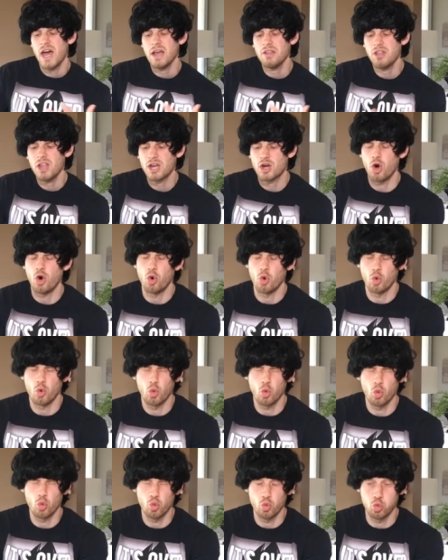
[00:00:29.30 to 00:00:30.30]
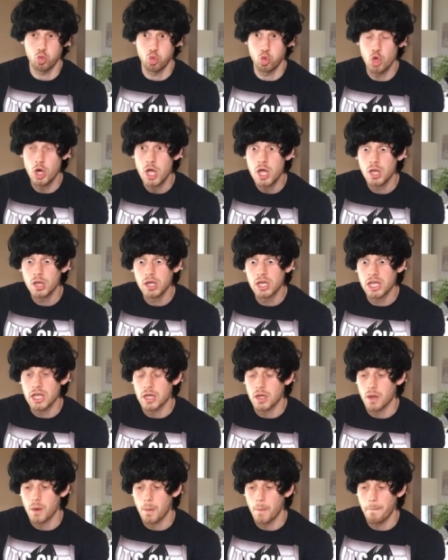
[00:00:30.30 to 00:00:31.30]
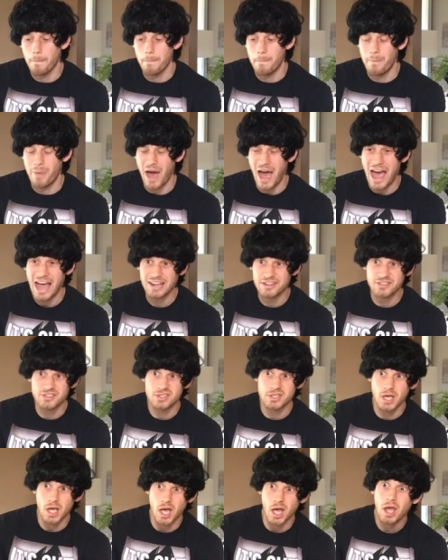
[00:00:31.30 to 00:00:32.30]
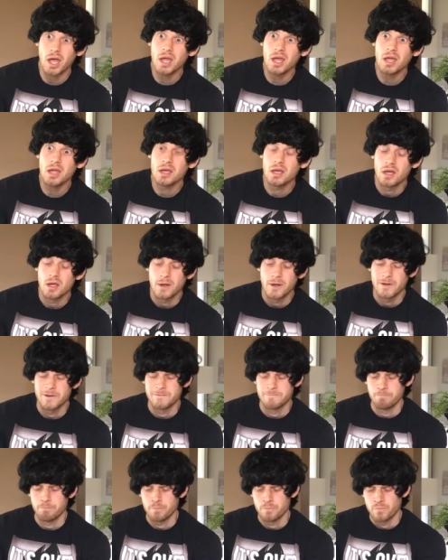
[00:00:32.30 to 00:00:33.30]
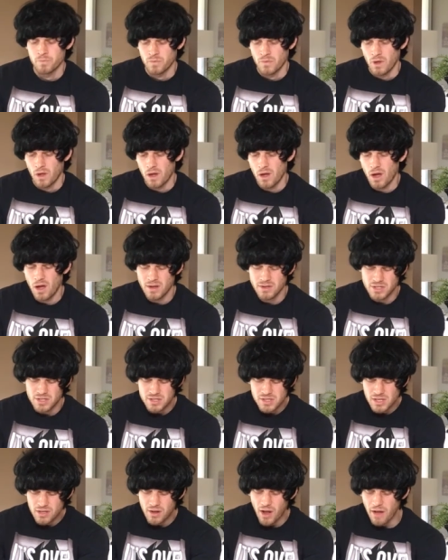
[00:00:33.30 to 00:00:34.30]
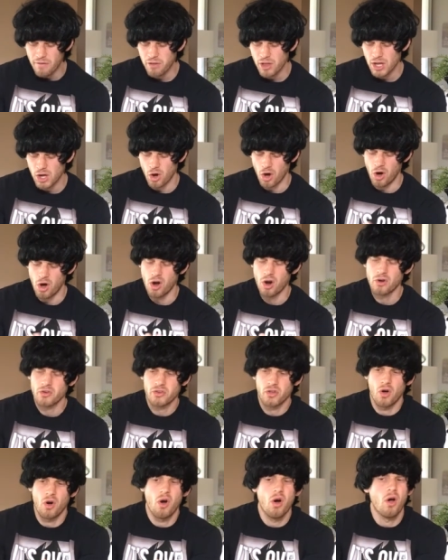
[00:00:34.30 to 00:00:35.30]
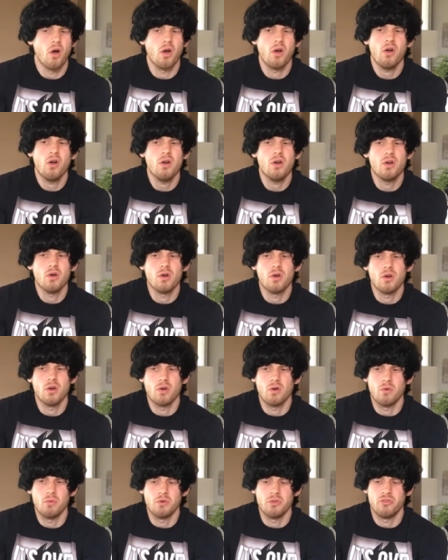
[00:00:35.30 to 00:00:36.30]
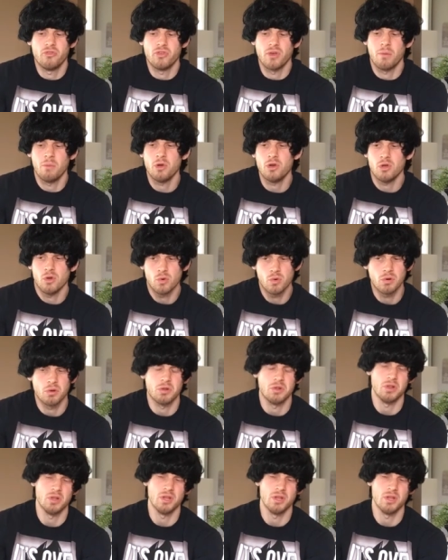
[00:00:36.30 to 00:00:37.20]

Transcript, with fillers: had, like, a really bad day, and I just need to have, like, a heart-to-heart with someone who will